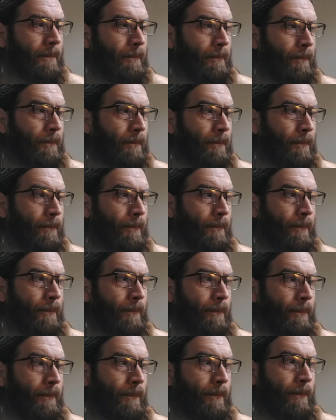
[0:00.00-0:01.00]

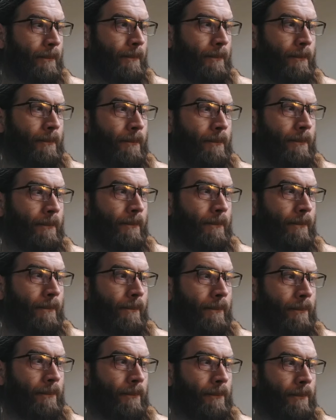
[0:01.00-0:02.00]

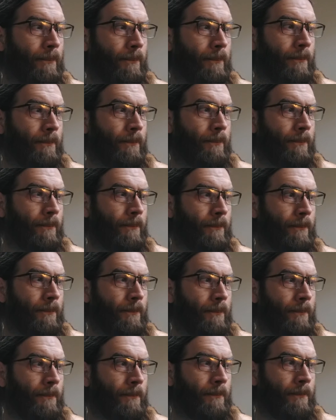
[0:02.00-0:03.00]

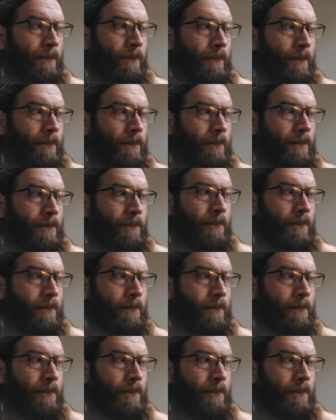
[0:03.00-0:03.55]
Nobody speaks.